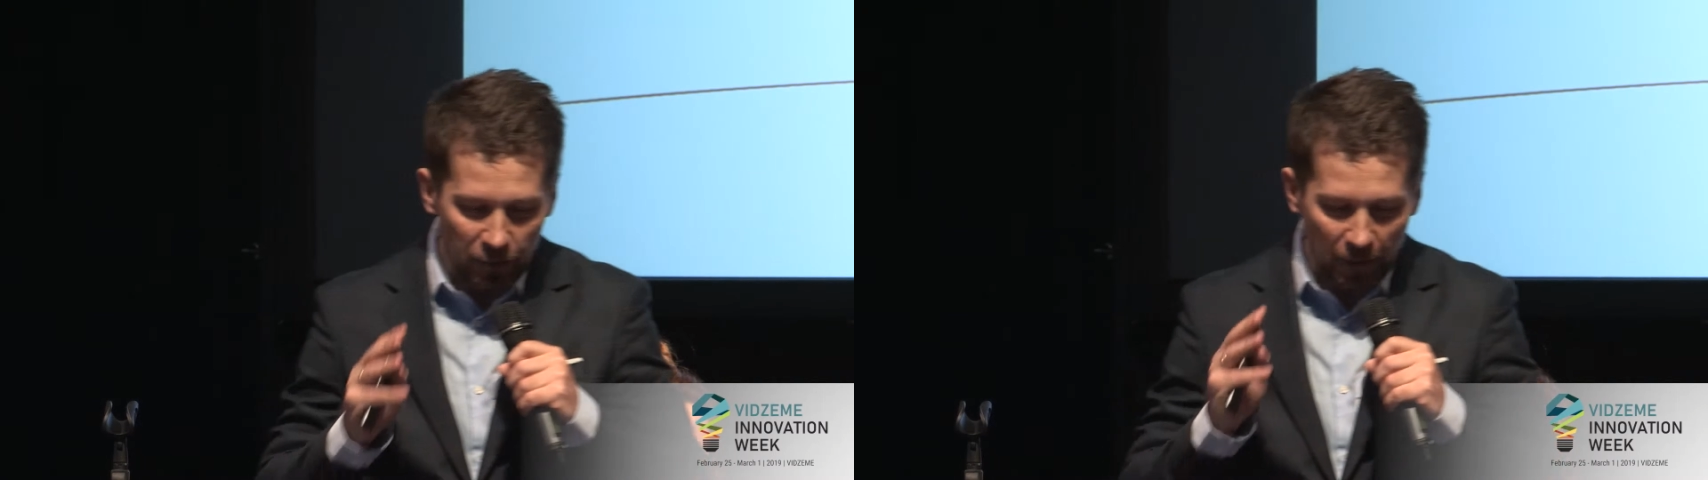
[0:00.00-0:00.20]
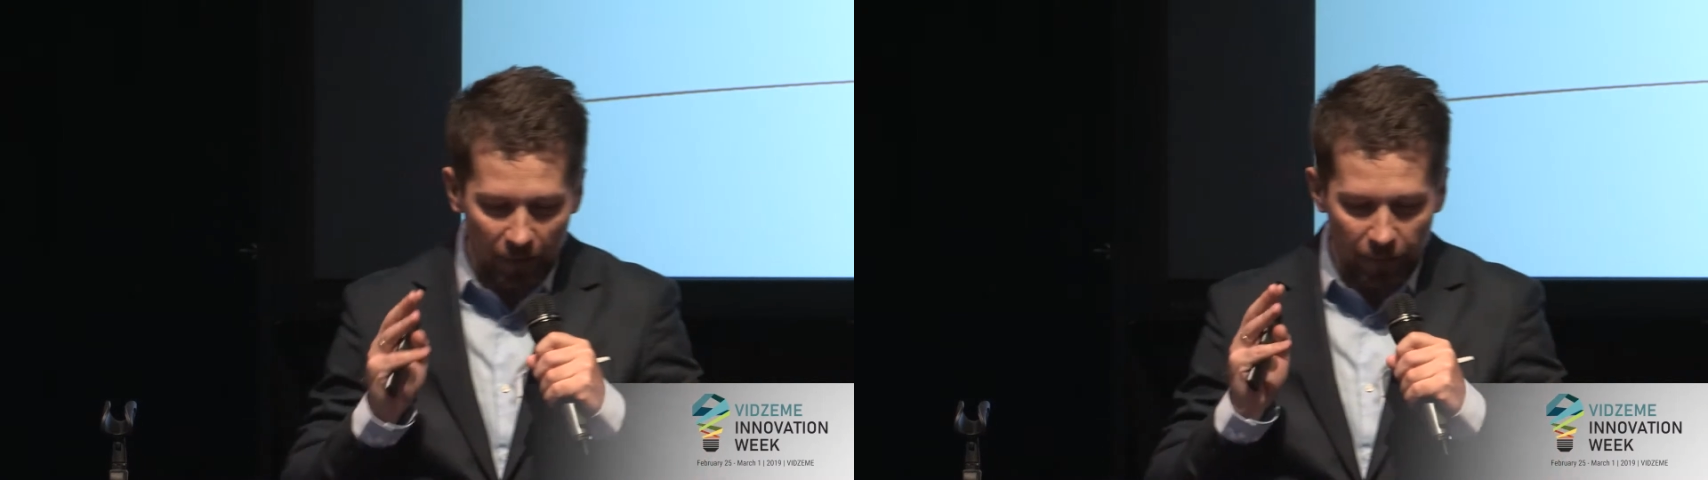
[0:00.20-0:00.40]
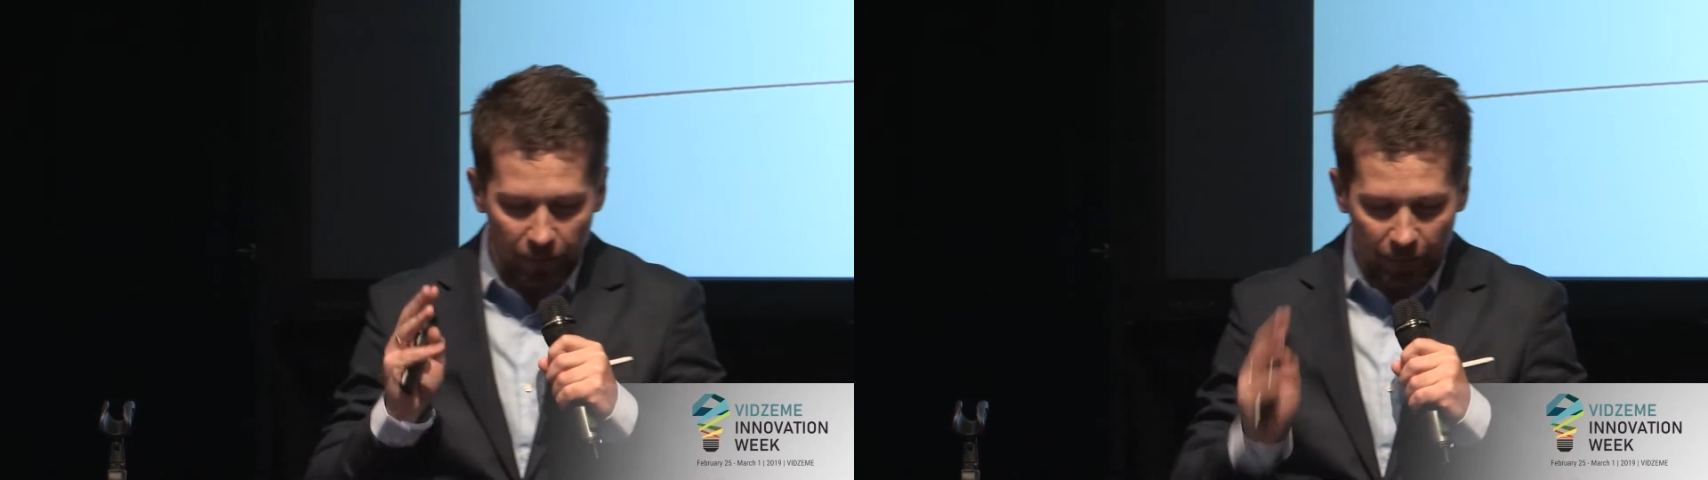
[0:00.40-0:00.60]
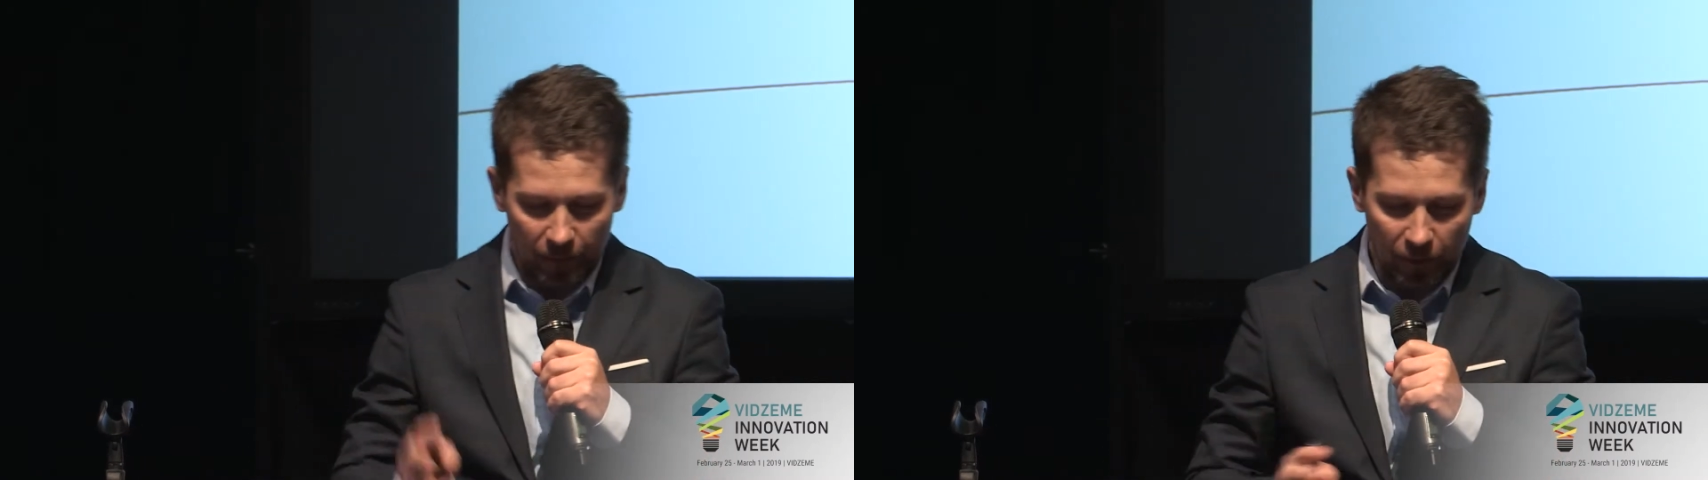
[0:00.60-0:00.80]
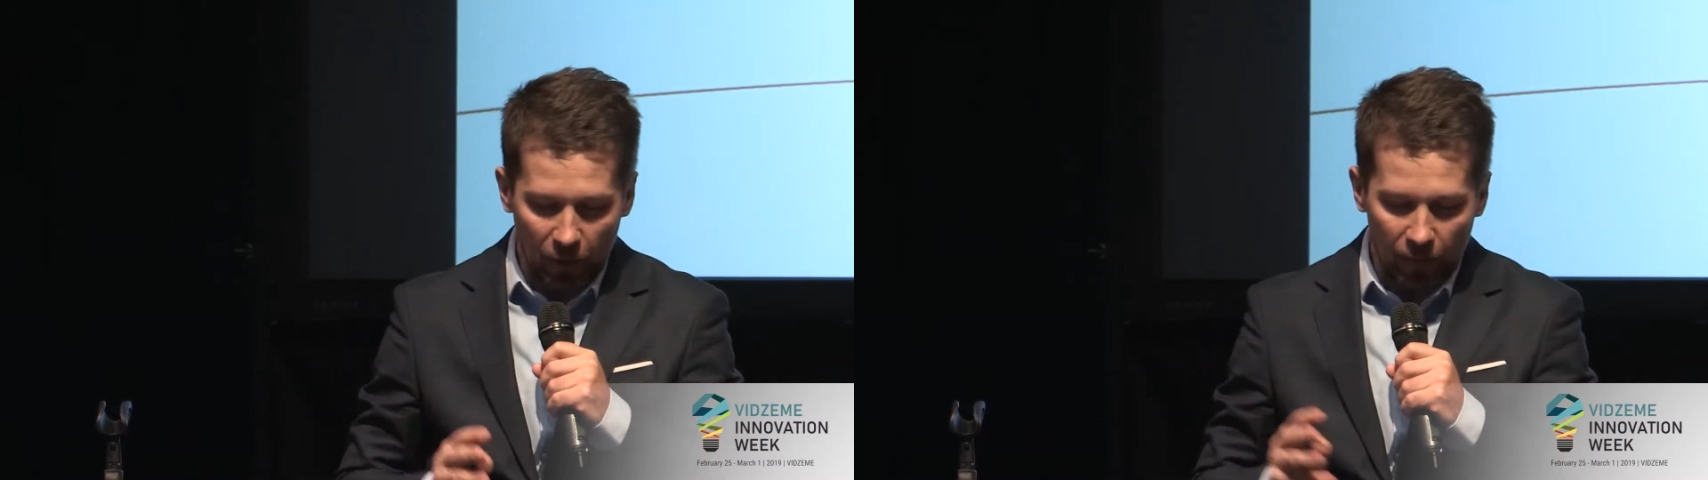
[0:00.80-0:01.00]
we have
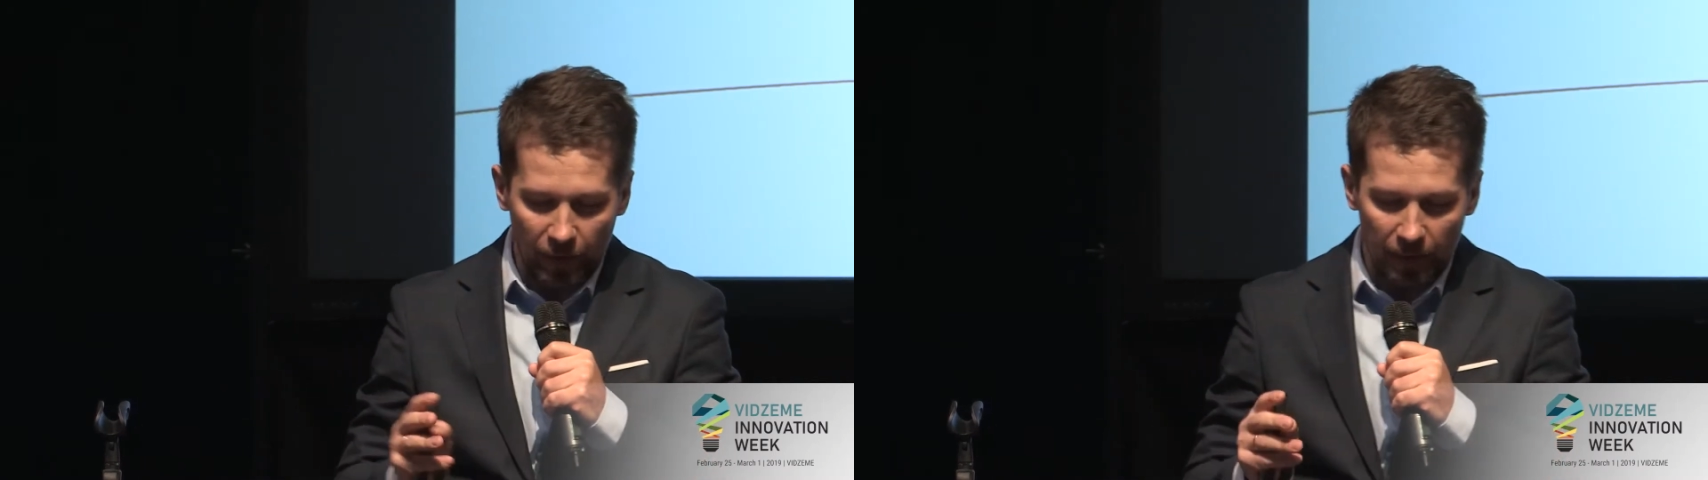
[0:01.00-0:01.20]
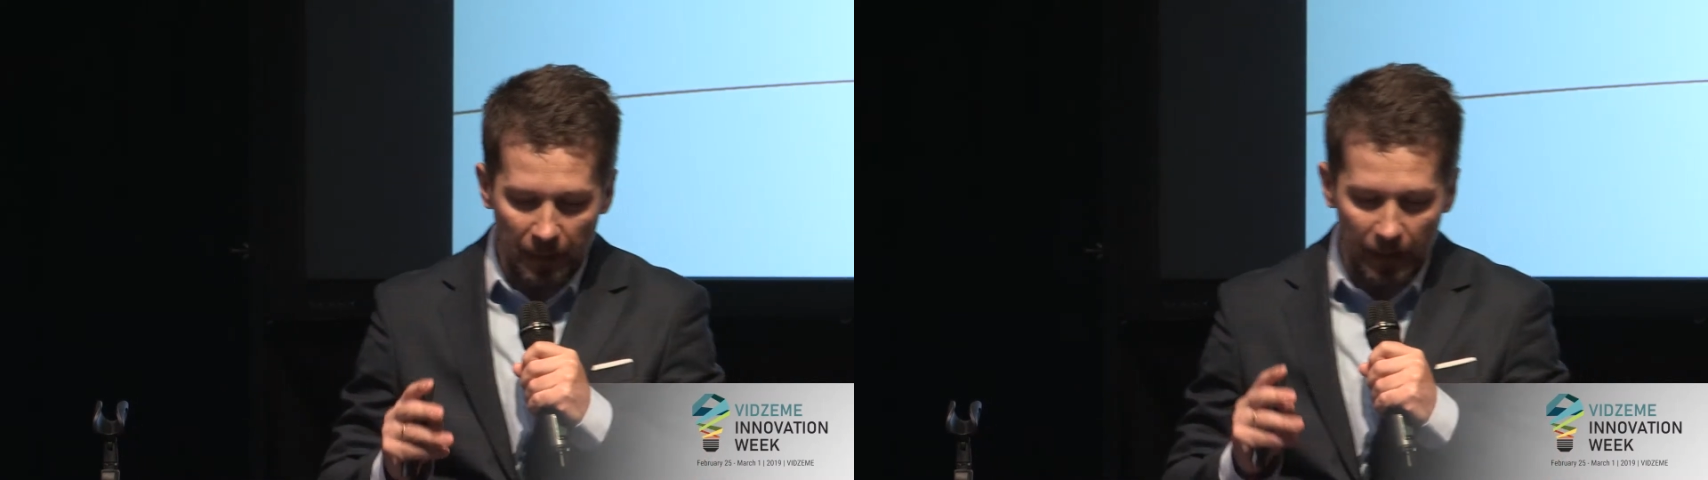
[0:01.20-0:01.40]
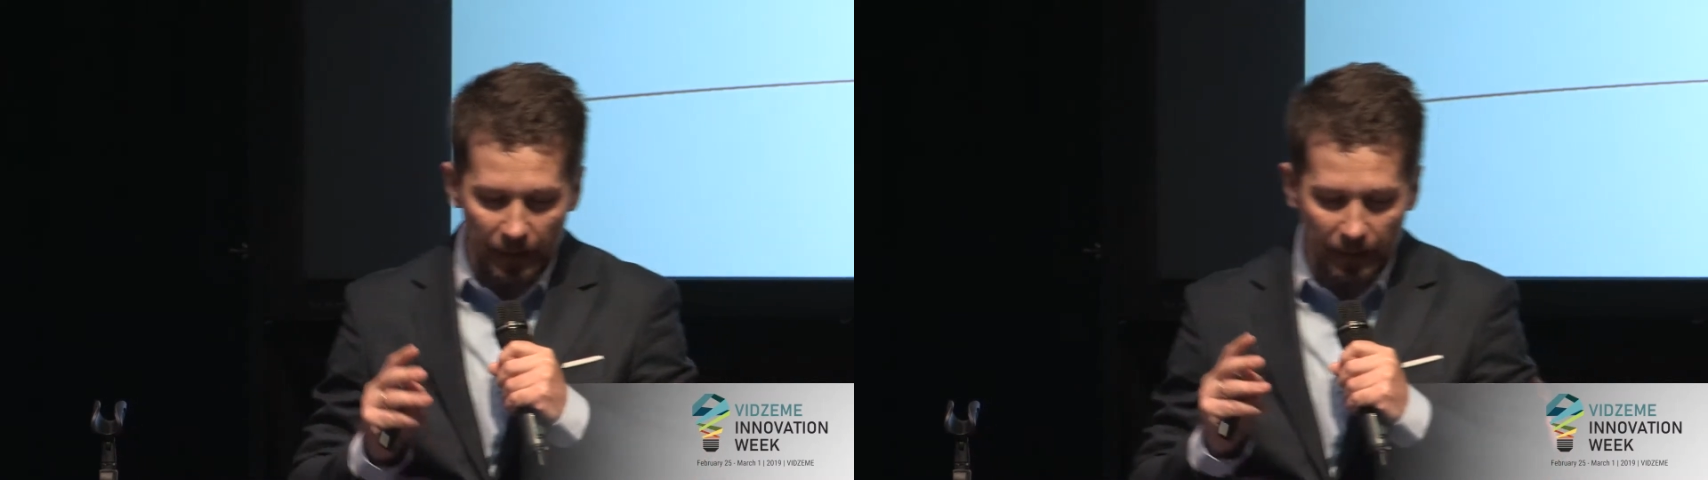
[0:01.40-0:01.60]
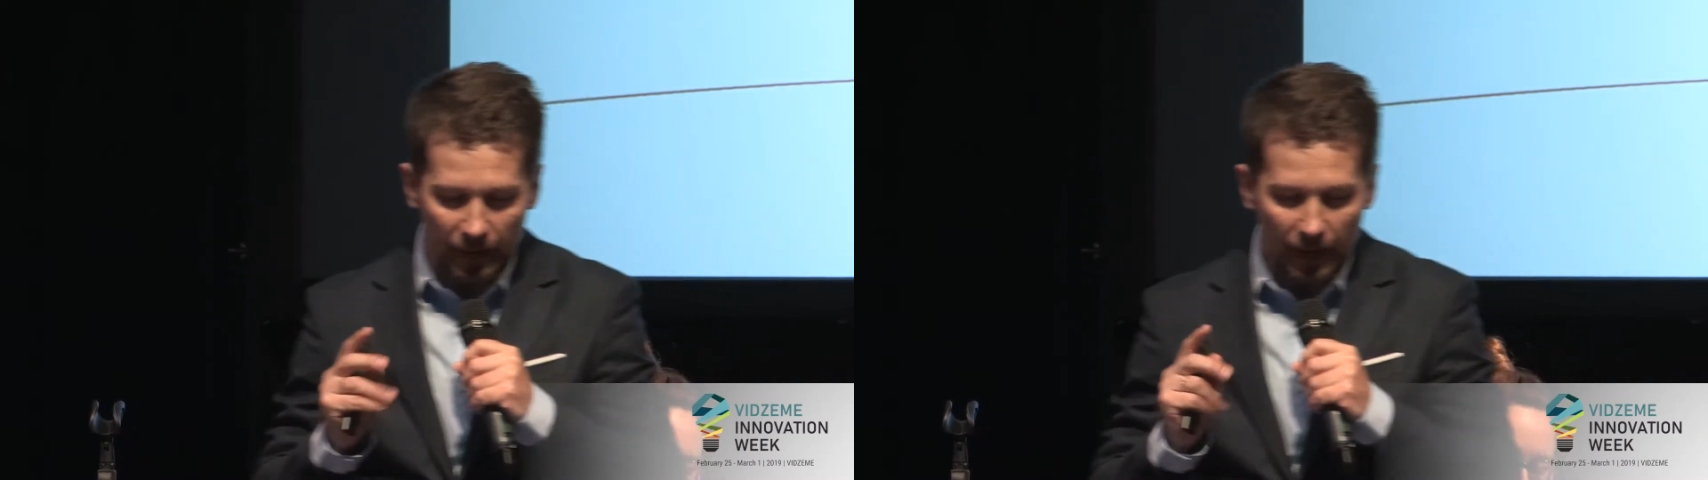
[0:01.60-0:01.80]
government,